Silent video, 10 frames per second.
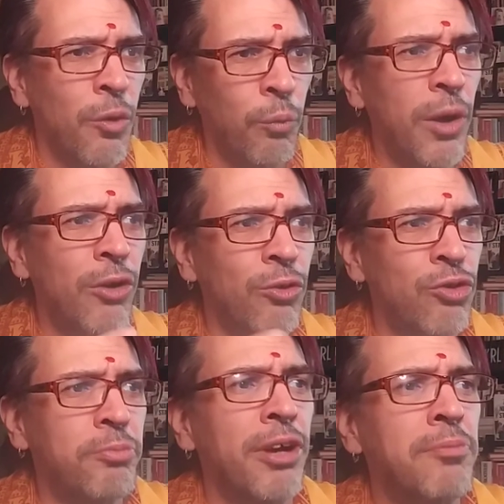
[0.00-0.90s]

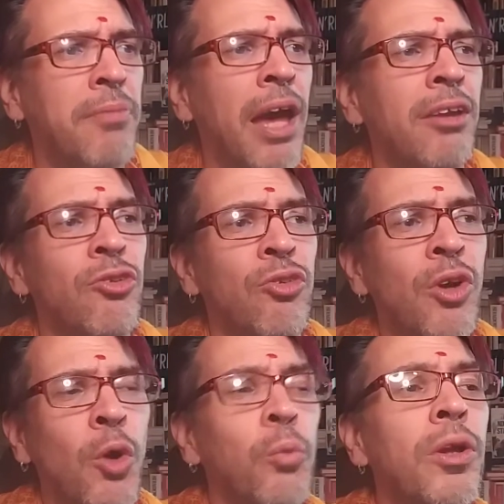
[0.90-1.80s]
well-spread men, as
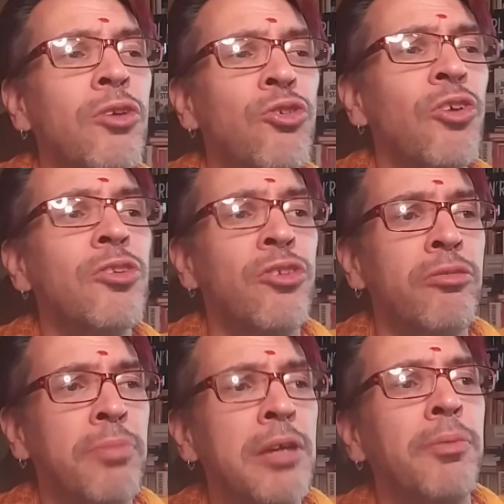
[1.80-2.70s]
well as sons
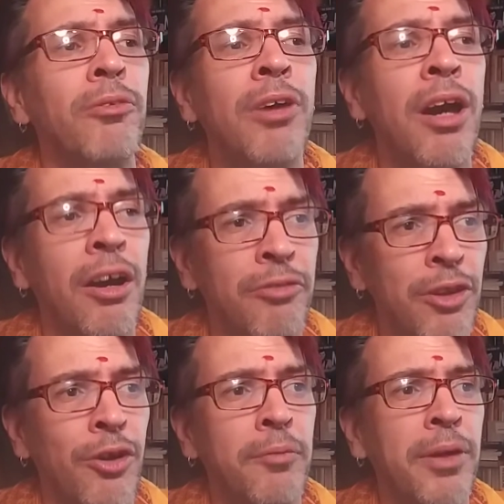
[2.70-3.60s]
of people of the
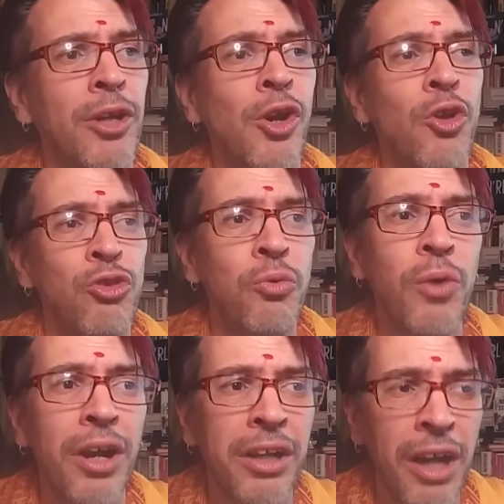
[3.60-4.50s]
army, to
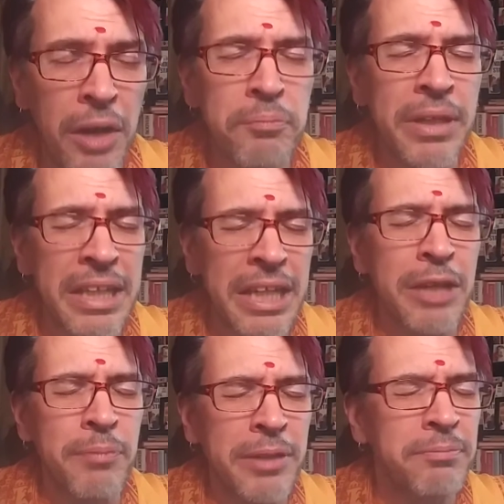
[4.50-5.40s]
accompany
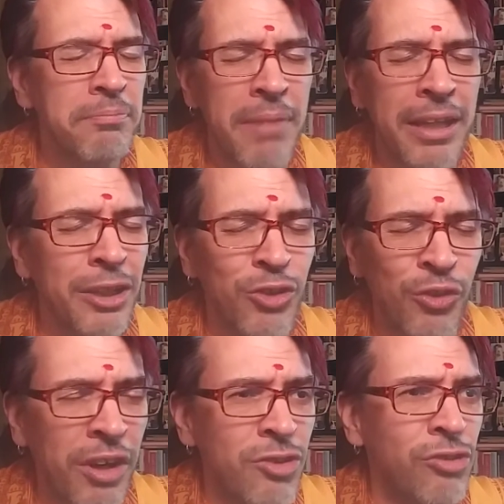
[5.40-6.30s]
him and make it
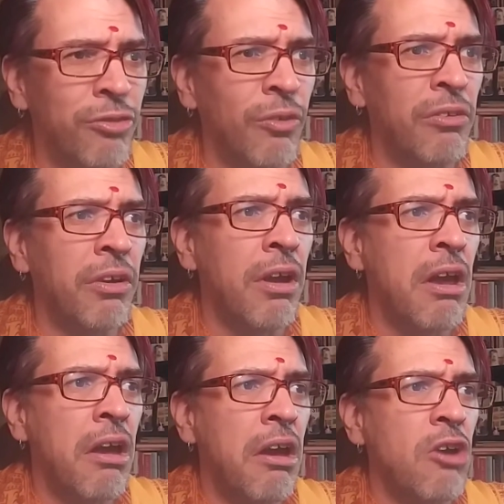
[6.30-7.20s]
graceful.
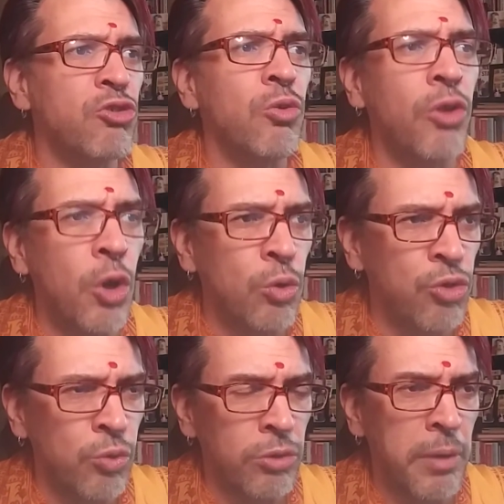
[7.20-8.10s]
To those
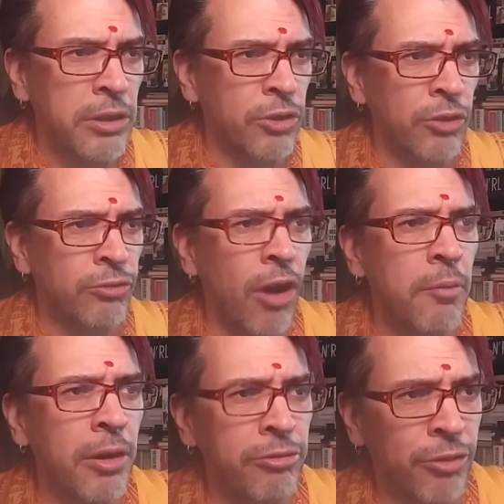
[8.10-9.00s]
who depended on
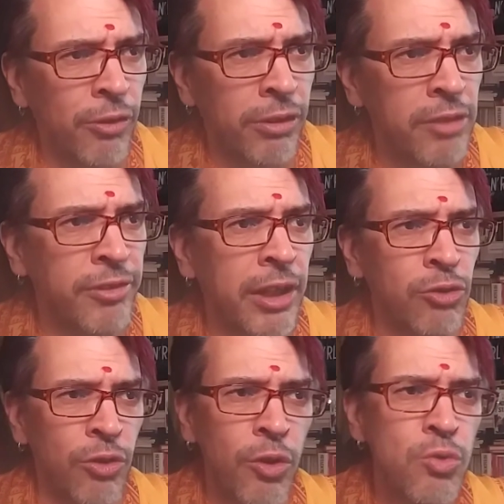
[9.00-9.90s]
Rama for a living, and
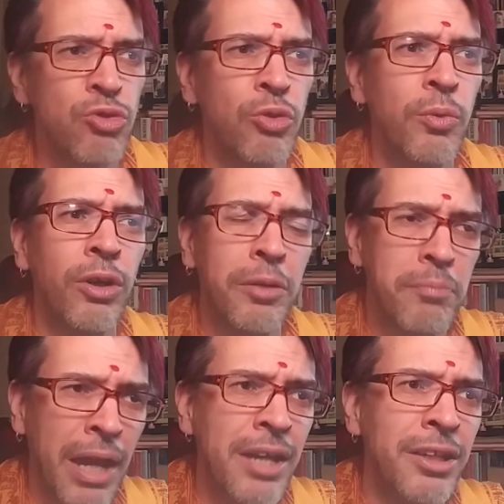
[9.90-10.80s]
to those who were
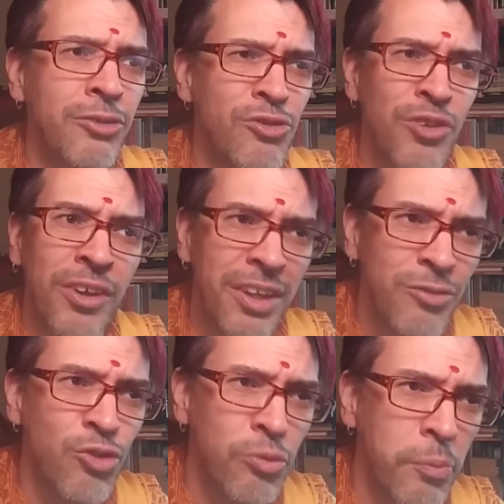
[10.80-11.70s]
companions
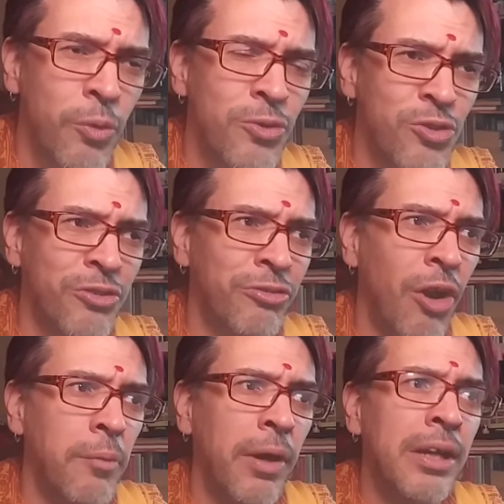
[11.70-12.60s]
in sports of
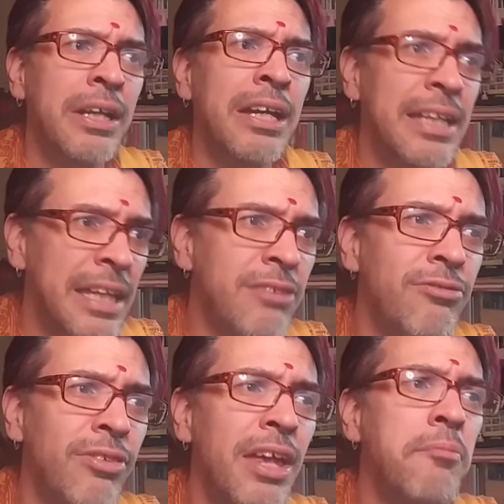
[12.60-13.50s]
Rama,
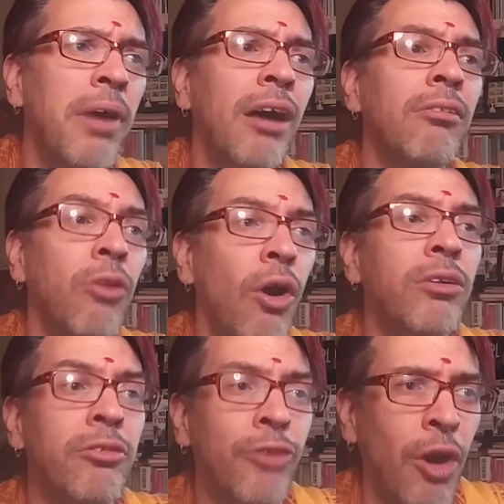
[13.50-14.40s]
give them a
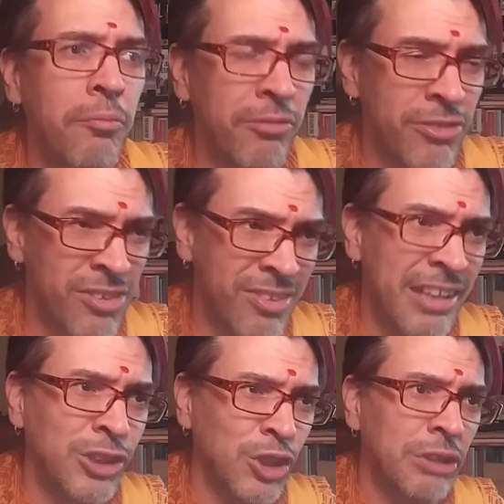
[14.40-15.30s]
lot of
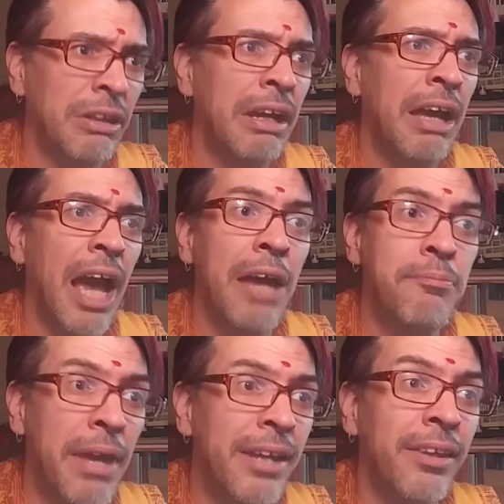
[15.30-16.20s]
compensation,
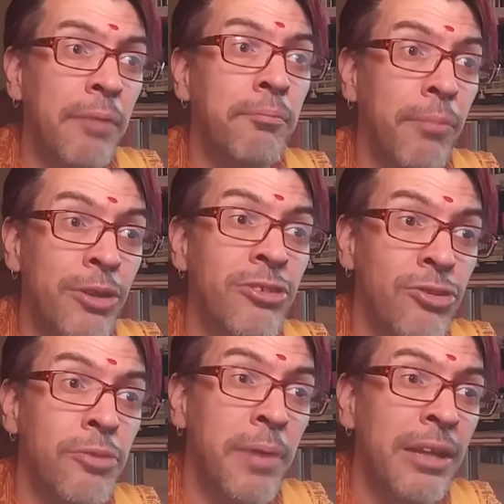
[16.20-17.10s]
and make them
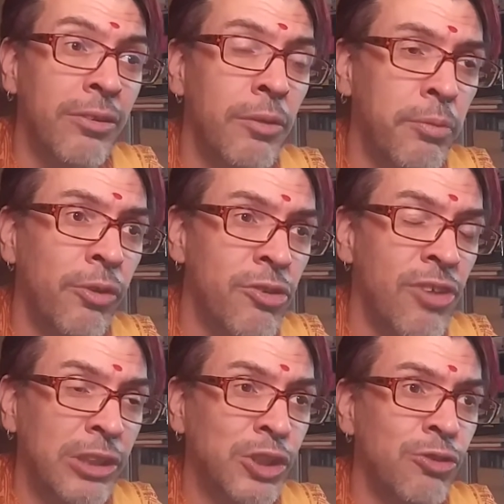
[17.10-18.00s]
participate in the
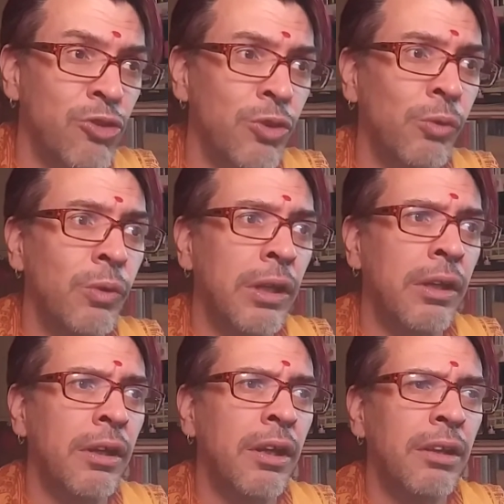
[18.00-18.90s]
procession too.
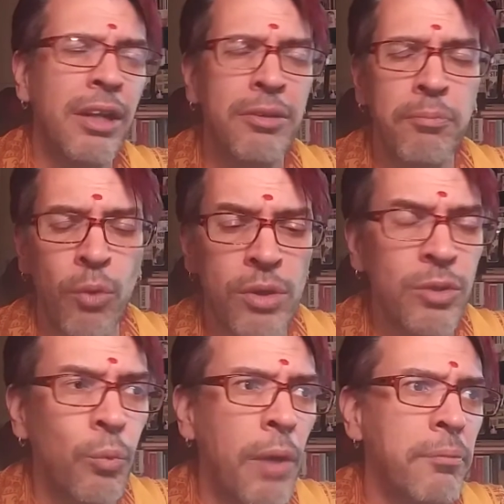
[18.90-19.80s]
Let
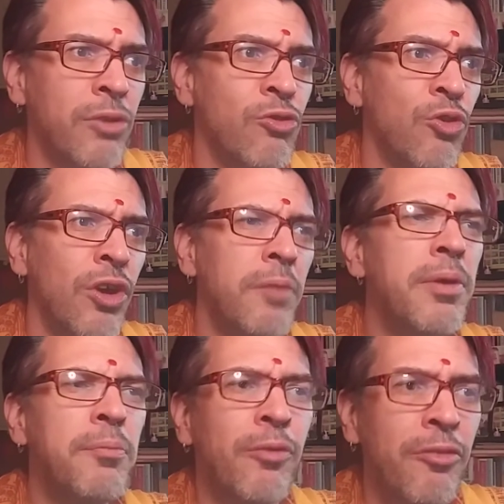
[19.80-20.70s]
important weapons,
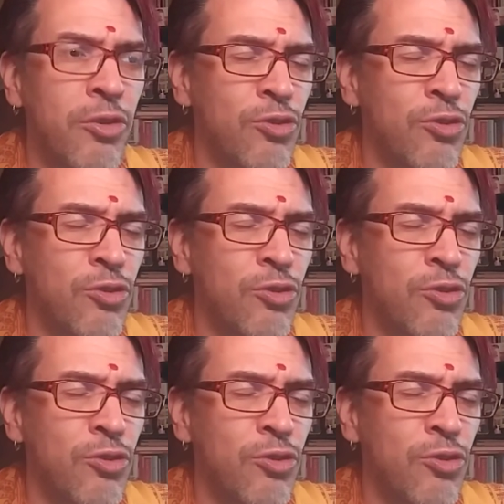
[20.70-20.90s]
people of the